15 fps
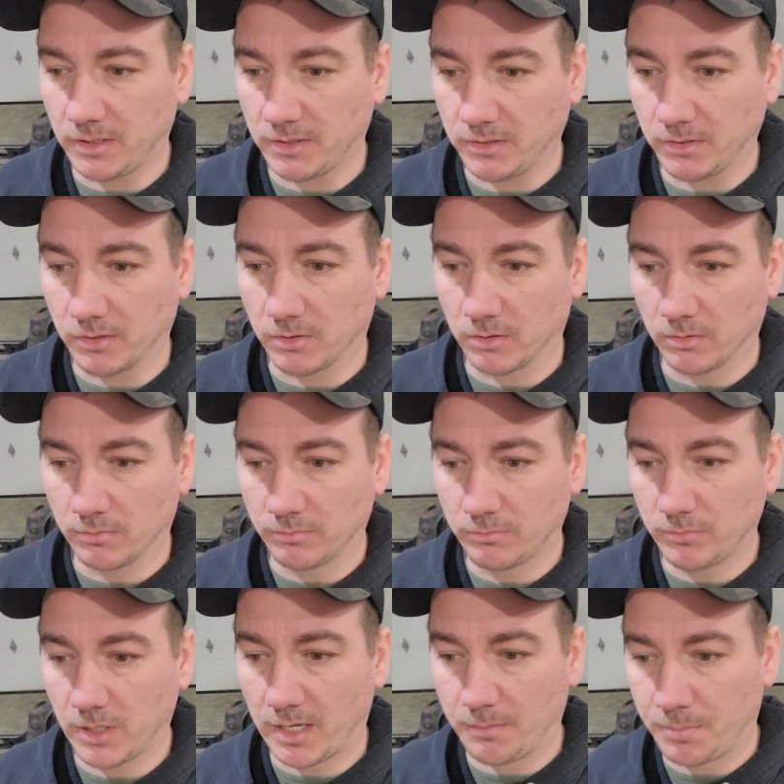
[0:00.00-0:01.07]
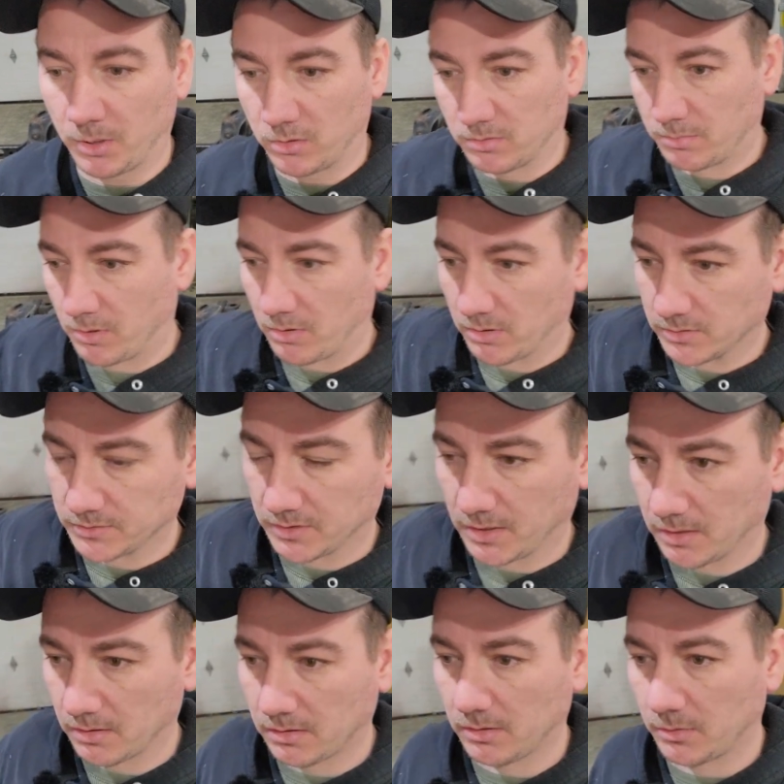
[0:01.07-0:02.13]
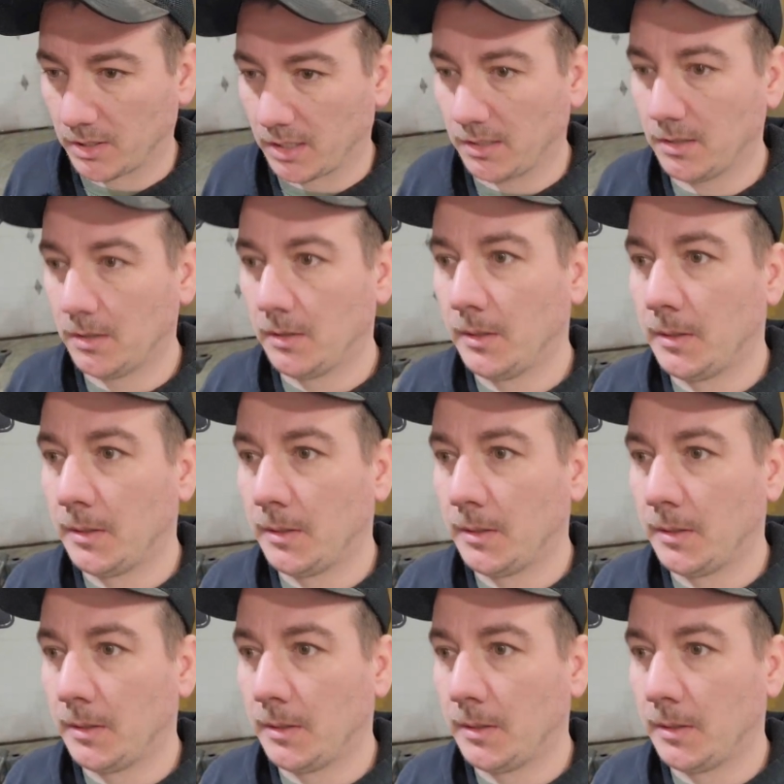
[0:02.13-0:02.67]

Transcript: in your A-pillar bars there, okay,